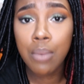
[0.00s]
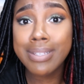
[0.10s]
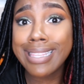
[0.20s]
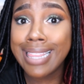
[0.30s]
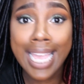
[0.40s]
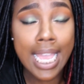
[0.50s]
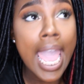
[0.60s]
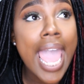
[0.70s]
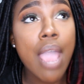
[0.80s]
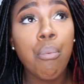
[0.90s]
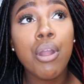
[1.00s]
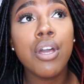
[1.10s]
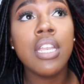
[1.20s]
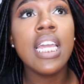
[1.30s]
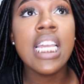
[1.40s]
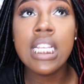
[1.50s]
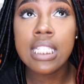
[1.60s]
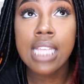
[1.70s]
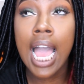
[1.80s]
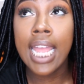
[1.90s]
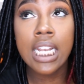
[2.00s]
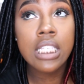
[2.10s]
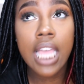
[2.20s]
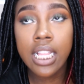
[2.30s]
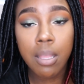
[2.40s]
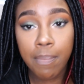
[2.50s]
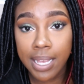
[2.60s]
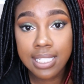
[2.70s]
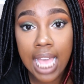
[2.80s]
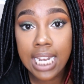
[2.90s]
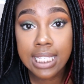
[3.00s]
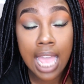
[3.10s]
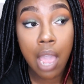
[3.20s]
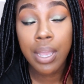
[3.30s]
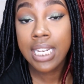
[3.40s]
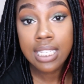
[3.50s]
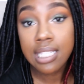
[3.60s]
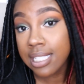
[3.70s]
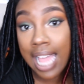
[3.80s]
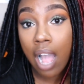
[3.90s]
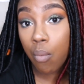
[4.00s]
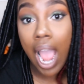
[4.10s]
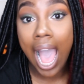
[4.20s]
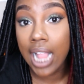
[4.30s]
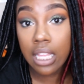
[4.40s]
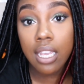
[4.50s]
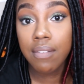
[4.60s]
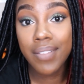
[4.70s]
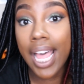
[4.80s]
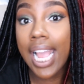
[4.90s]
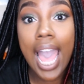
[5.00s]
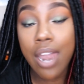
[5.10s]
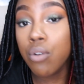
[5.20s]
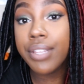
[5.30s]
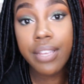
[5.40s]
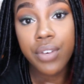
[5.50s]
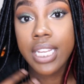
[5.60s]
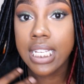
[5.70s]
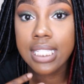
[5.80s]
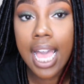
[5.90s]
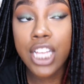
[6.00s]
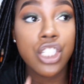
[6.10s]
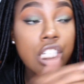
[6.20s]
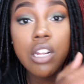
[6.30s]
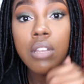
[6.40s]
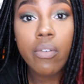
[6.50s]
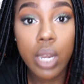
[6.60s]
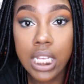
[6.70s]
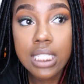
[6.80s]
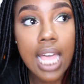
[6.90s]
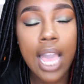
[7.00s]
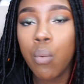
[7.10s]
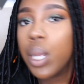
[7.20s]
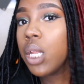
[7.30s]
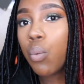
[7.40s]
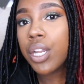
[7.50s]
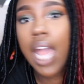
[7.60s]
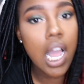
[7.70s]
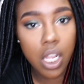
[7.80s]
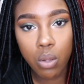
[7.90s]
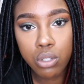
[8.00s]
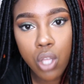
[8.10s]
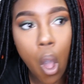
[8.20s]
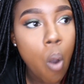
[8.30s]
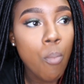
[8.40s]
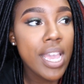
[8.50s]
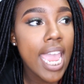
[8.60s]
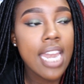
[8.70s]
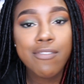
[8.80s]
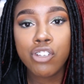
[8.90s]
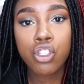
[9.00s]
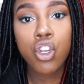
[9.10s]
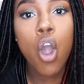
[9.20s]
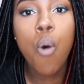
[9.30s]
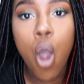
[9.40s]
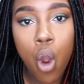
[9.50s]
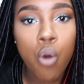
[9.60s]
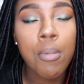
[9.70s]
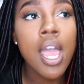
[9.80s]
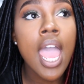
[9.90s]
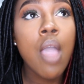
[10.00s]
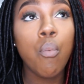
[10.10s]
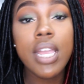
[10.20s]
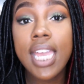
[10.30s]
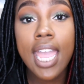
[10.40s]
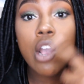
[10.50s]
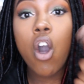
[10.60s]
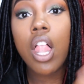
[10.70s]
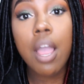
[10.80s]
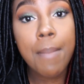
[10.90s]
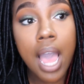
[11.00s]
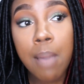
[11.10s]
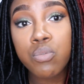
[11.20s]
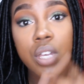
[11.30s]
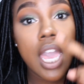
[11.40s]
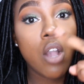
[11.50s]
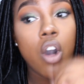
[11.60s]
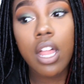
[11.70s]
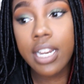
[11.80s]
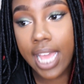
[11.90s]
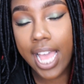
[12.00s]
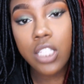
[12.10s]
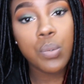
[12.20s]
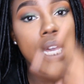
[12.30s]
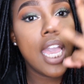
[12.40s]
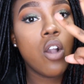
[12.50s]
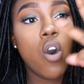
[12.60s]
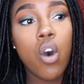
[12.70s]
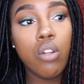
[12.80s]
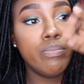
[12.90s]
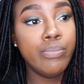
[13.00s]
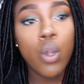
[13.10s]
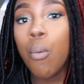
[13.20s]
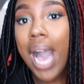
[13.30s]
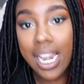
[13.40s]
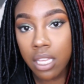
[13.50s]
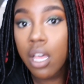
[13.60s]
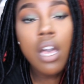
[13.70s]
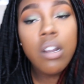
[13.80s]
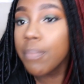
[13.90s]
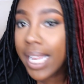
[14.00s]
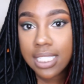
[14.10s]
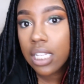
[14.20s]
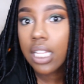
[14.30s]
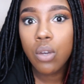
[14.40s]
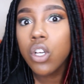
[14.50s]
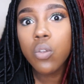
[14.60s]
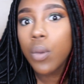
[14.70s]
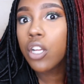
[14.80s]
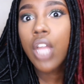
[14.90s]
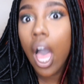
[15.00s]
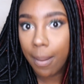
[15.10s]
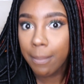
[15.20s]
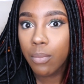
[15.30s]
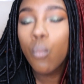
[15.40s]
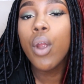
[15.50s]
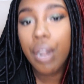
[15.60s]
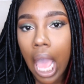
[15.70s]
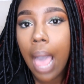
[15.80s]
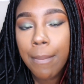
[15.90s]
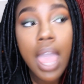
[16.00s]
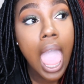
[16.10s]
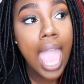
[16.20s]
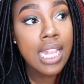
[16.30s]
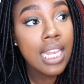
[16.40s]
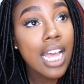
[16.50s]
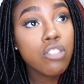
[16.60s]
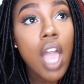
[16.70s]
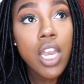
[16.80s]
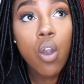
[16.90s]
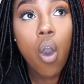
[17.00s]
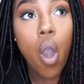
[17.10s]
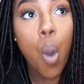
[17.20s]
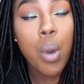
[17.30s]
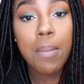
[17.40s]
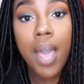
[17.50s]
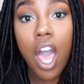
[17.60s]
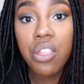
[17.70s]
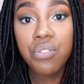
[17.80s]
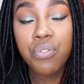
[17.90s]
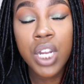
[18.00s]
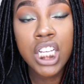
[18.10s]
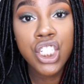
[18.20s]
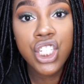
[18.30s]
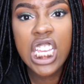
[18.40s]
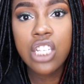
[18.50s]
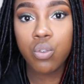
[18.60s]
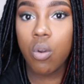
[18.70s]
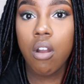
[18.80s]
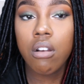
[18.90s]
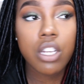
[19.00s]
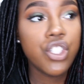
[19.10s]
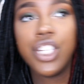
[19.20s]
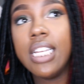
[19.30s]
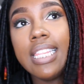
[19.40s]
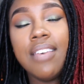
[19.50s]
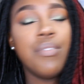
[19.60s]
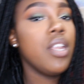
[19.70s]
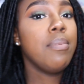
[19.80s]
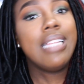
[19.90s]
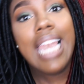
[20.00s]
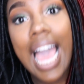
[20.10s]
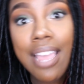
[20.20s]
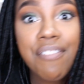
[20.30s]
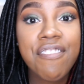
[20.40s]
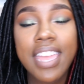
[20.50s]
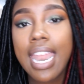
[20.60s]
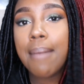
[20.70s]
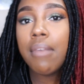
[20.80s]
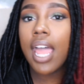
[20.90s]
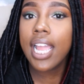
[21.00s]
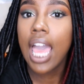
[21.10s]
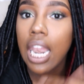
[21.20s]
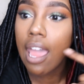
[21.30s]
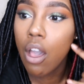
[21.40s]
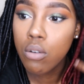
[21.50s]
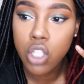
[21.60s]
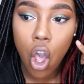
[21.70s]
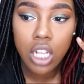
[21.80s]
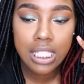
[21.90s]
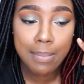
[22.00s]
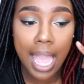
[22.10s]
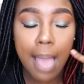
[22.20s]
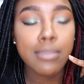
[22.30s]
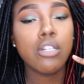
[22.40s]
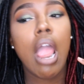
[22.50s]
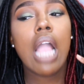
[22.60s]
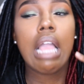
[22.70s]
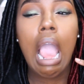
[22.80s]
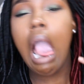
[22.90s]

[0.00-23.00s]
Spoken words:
It was late, and we're on the east side, and this ain't the best side of town, and this is not where I live. Like, I don't live on the east side. She don't live on the east side. We're not close to home. We can't even just go home. We can't call our moms. We can't call our dads. We can't call nobody, basically, because we're dumb. And then I tried to call one of my other friends. She drunk. She living up the life, and I'm like, hello, talk to me. I'm drunk.